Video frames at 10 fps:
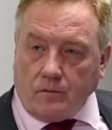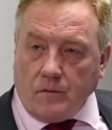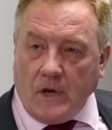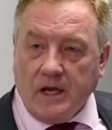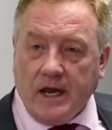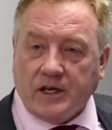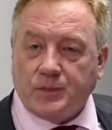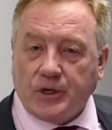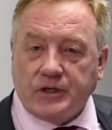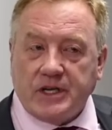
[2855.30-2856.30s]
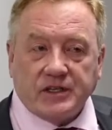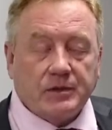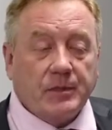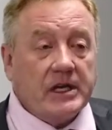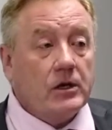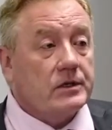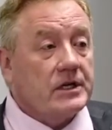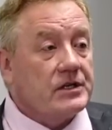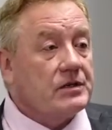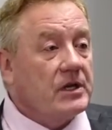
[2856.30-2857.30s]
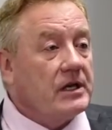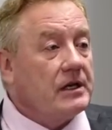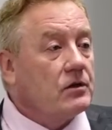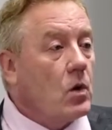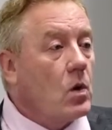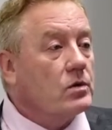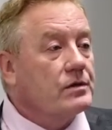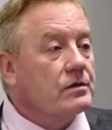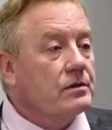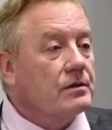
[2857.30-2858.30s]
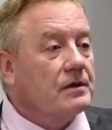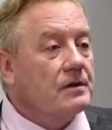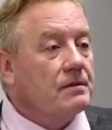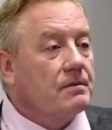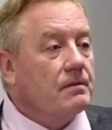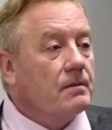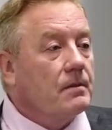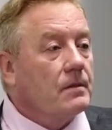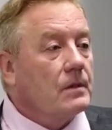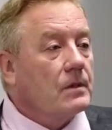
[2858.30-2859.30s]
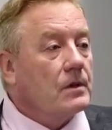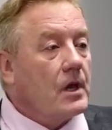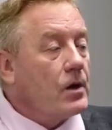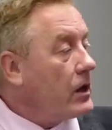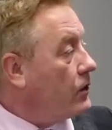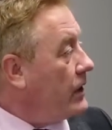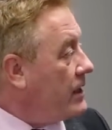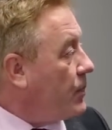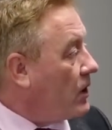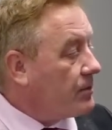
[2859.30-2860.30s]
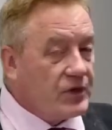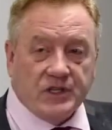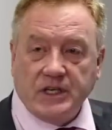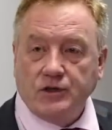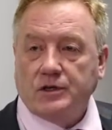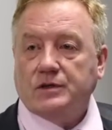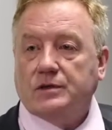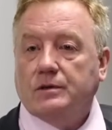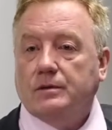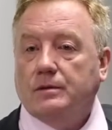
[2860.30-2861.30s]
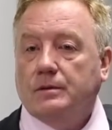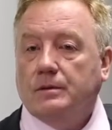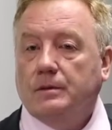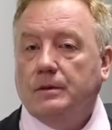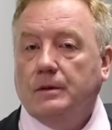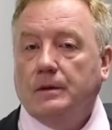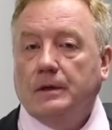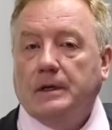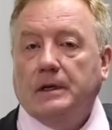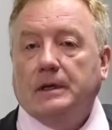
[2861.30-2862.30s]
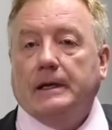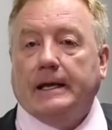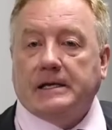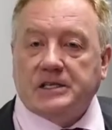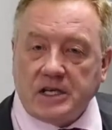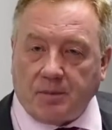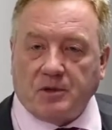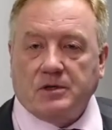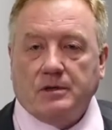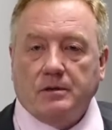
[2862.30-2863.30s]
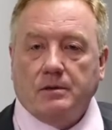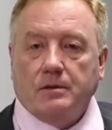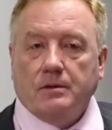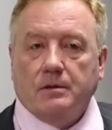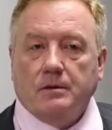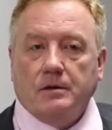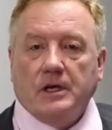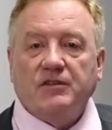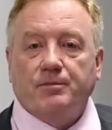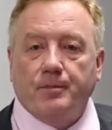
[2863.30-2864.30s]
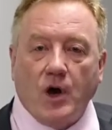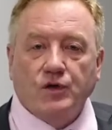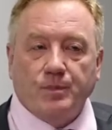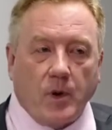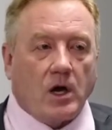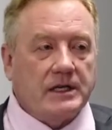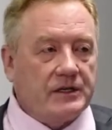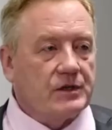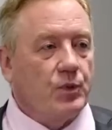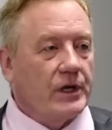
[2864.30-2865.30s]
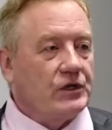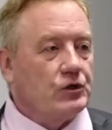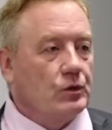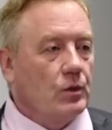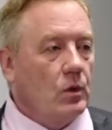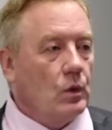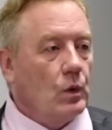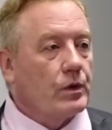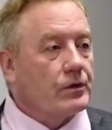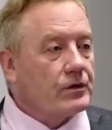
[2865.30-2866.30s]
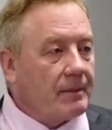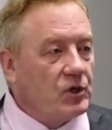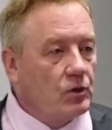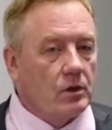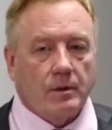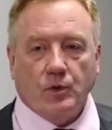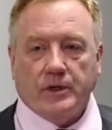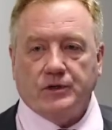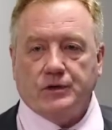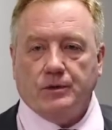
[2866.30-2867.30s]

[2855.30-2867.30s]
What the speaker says: In expert testimony or testimony in court, no agreed upon procedures, except if both parties appoint you or the tribunal appoints you.